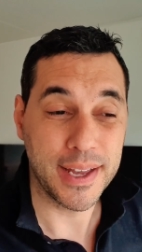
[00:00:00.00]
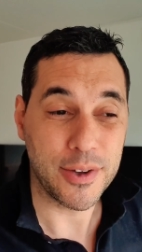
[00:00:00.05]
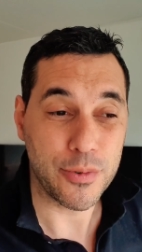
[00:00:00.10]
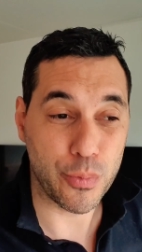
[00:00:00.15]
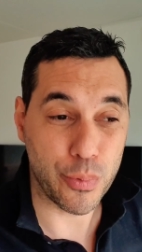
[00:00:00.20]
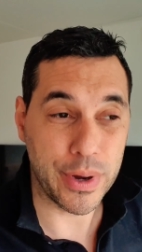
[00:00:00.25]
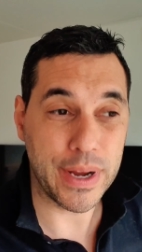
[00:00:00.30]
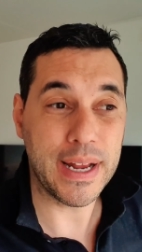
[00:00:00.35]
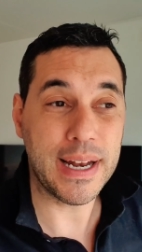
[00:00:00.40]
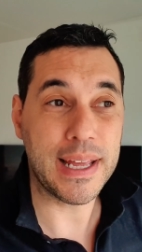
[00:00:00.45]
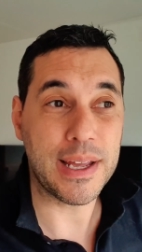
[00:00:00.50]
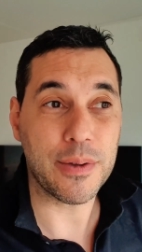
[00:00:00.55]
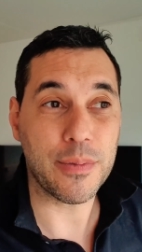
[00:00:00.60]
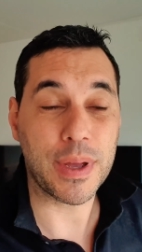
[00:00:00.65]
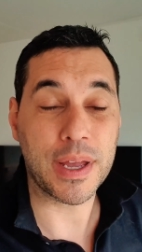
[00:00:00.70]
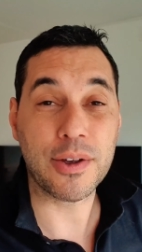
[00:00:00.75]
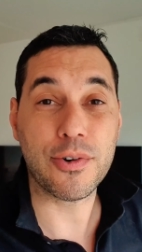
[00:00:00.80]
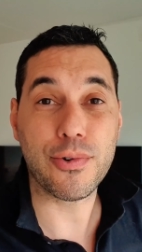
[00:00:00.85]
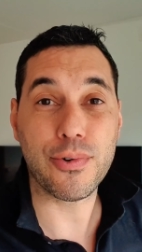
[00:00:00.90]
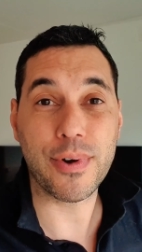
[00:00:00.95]
Really
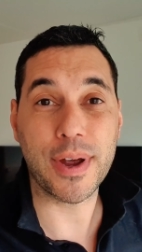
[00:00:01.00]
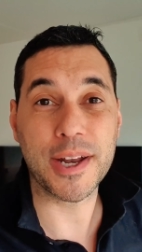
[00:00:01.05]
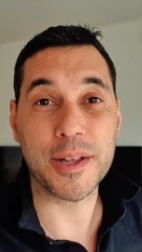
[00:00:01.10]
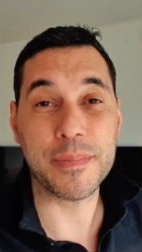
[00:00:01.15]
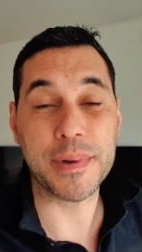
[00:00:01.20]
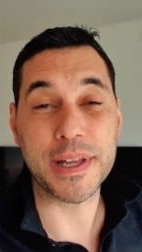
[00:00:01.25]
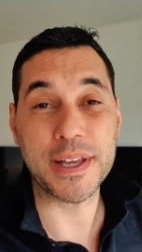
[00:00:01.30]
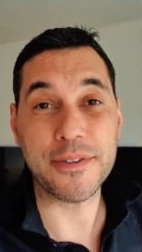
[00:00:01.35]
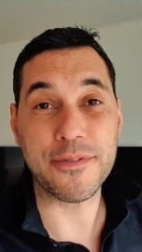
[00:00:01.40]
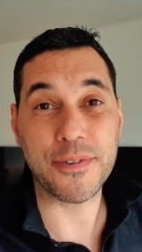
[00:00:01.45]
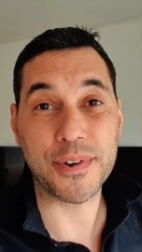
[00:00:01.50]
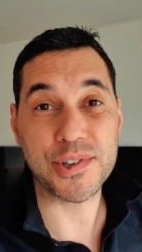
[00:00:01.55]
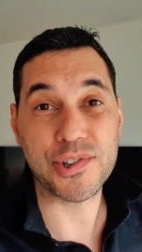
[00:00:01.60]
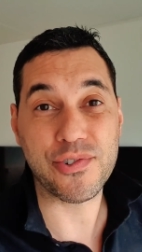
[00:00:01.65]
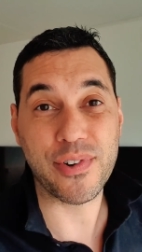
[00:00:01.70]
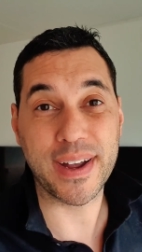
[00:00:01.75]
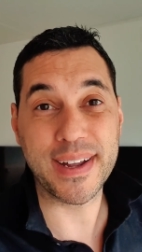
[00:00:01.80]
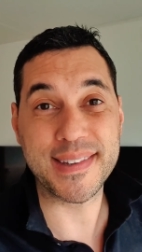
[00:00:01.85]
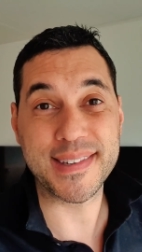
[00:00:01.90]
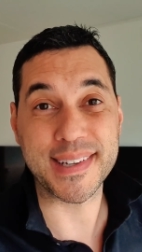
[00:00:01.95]
incredibly
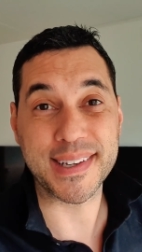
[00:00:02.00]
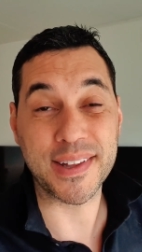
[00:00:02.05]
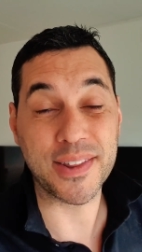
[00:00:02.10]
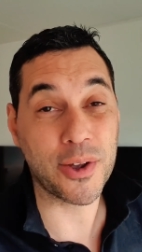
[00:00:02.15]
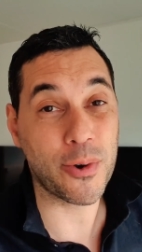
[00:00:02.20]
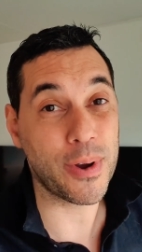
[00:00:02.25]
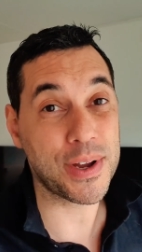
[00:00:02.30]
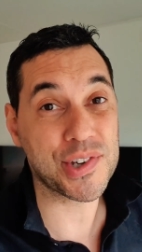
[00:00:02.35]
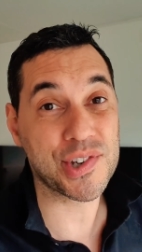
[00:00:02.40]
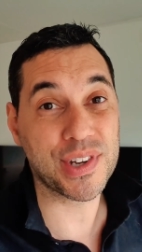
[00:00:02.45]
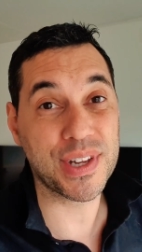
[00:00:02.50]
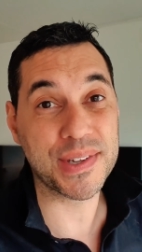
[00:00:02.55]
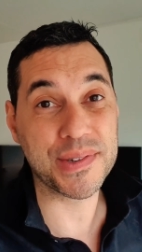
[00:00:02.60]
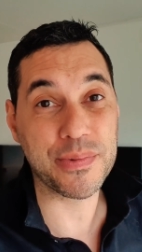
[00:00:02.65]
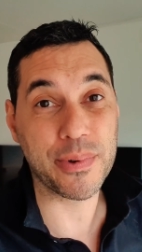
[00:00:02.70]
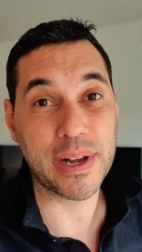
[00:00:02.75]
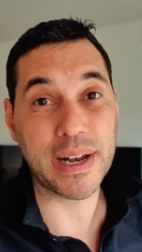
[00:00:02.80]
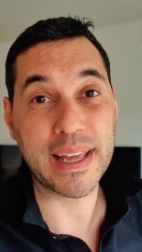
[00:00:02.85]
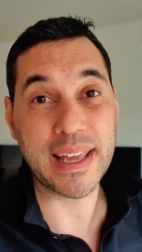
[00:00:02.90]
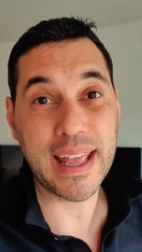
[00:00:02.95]
frustrating. And the question is
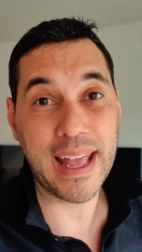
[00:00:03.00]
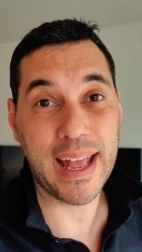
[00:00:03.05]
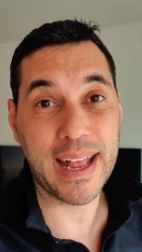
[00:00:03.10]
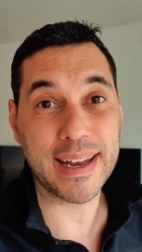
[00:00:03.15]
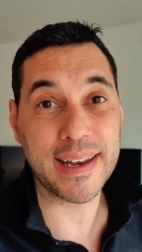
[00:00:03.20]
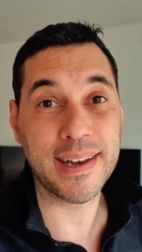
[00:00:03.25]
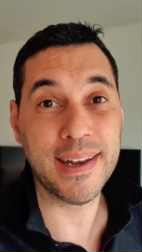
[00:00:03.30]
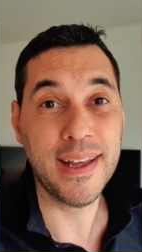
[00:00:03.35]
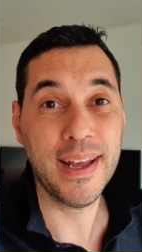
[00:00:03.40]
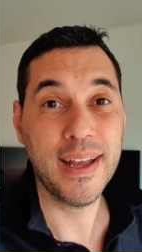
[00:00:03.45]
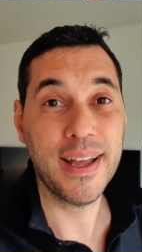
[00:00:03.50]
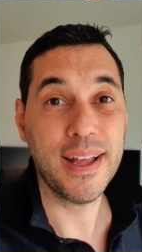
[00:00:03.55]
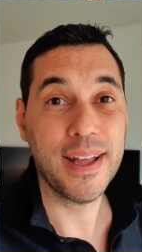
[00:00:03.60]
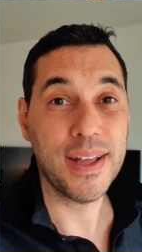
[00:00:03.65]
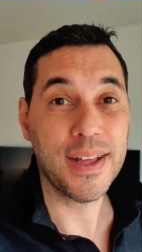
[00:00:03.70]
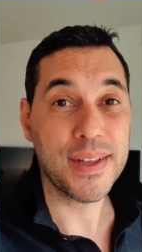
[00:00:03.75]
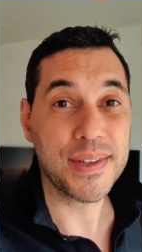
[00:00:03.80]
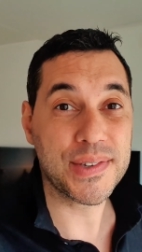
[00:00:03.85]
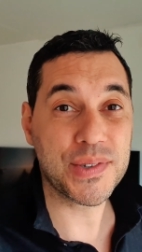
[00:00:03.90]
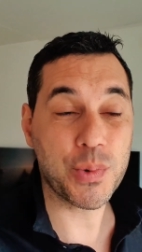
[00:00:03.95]
really, can
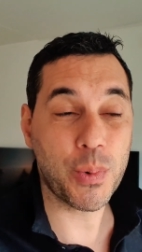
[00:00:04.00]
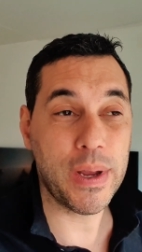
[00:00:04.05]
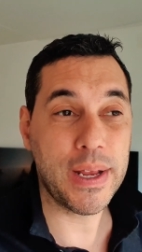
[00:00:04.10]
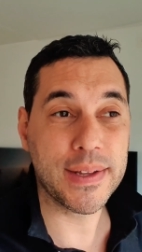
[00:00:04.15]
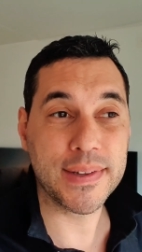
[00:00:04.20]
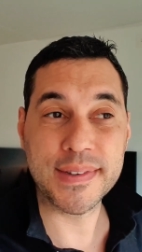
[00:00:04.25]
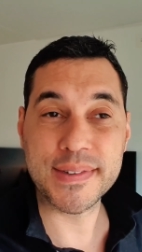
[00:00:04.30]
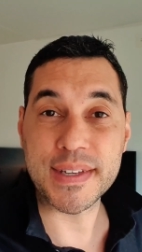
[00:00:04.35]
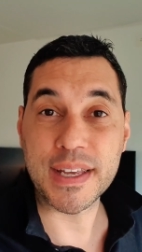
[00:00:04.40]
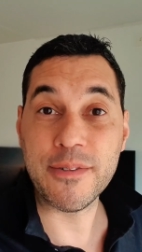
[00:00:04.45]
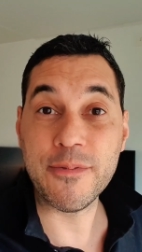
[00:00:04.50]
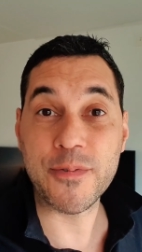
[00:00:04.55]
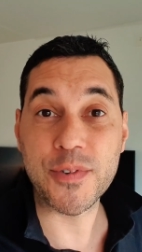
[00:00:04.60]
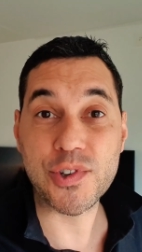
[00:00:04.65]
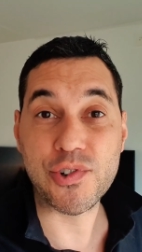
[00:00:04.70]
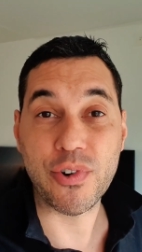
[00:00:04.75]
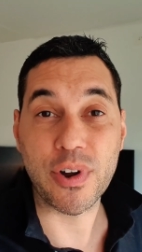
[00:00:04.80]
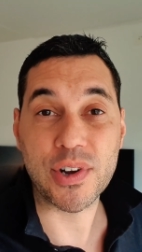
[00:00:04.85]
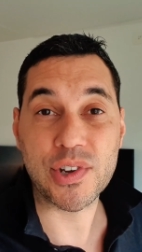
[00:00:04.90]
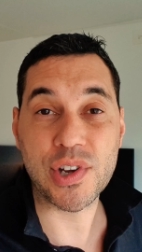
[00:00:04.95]
Sweden's
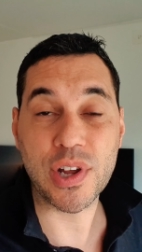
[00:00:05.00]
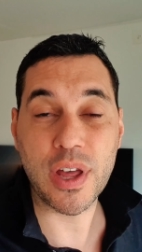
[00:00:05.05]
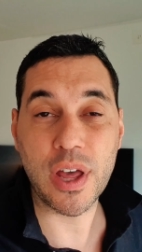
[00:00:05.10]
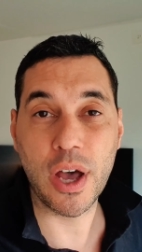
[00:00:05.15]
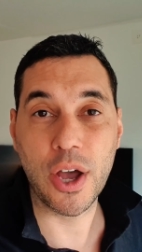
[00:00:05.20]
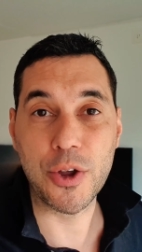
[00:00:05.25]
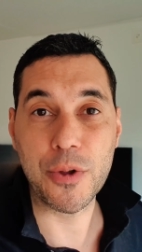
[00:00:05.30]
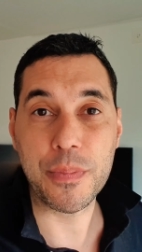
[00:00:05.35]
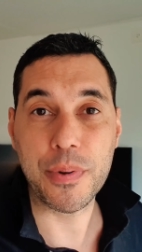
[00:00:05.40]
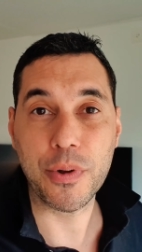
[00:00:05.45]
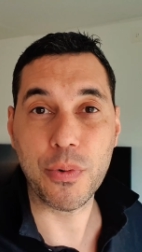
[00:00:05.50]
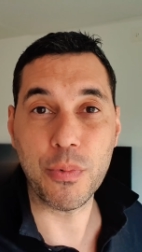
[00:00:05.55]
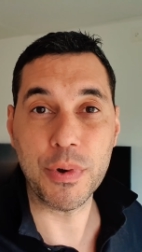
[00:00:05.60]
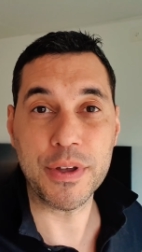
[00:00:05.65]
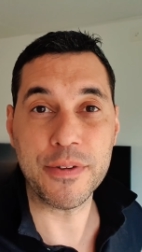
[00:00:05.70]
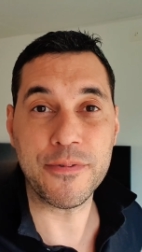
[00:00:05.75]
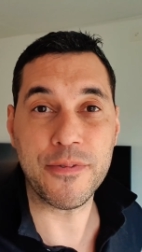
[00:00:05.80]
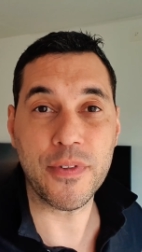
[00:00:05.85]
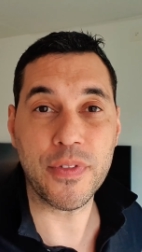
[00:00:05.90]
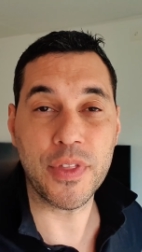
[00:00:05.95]
infrastructure cope
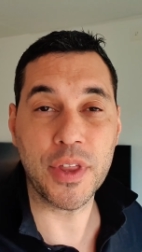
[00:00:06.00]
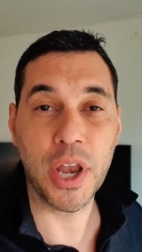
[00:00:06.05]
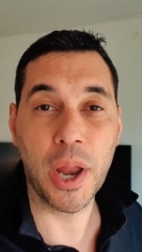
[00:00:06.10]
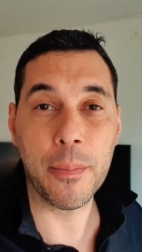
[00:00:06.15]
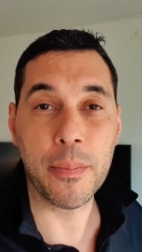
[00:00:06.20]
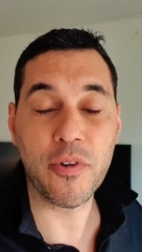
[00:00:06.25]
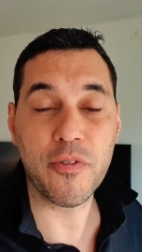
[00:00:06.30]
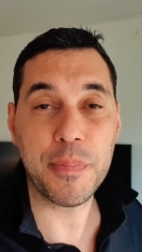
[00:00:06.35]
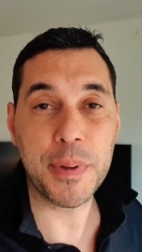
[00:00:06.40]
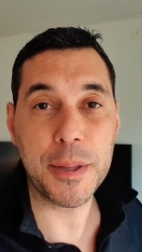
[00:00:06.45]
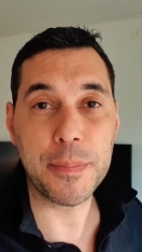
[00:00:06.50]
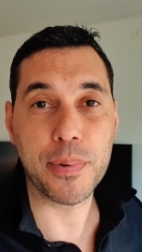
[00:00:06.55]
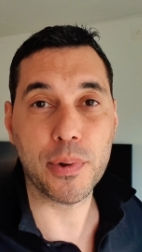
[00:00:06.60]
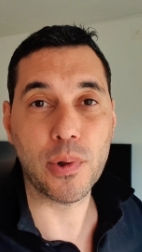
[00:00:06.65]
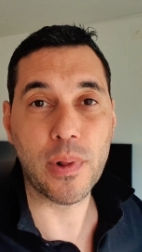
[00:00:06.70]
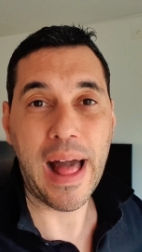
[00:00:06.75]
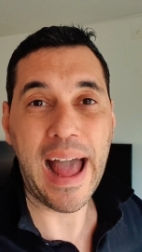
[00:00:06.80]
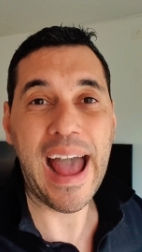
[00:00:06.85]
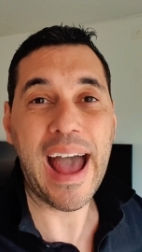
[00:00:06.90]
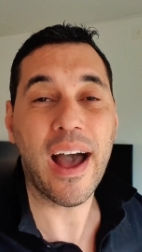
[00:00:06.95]
with the number of
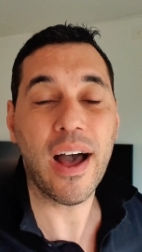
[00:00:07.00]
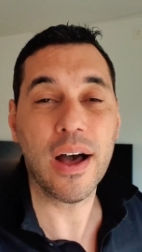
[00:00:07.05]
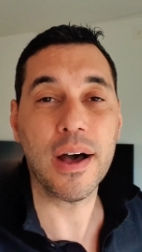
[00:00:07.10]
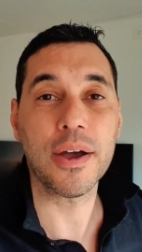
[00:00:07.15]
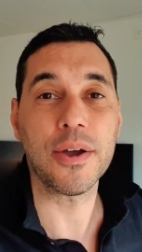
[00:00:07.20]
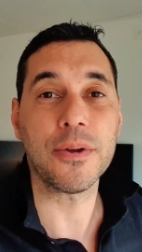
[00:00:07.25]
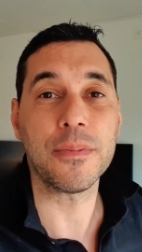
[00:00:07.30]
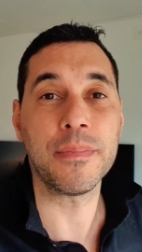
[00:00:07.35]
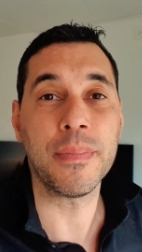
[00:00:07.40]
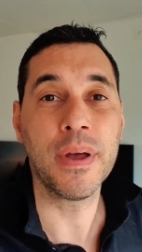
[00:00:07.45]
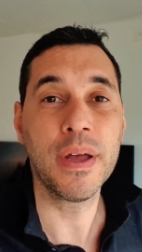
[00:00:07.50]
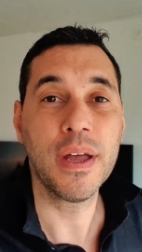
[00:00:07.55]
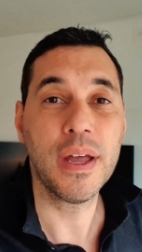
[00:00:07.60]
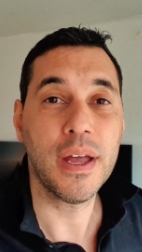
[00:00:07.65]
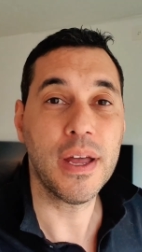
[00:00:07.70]
people at home